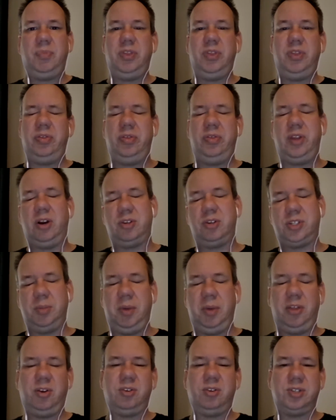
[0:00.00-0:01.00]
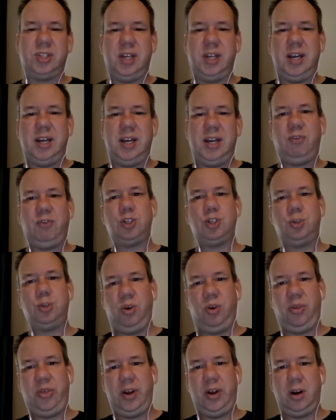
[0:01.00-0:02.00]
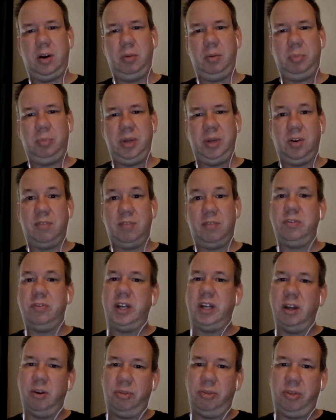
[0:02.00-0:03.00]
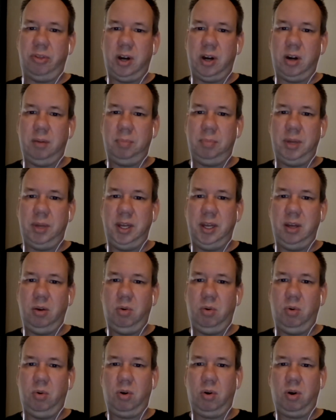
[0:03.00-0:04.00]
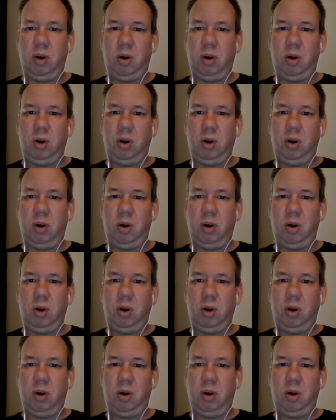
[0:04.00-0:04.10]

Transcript: There are some others like virtual therapy or video therapy or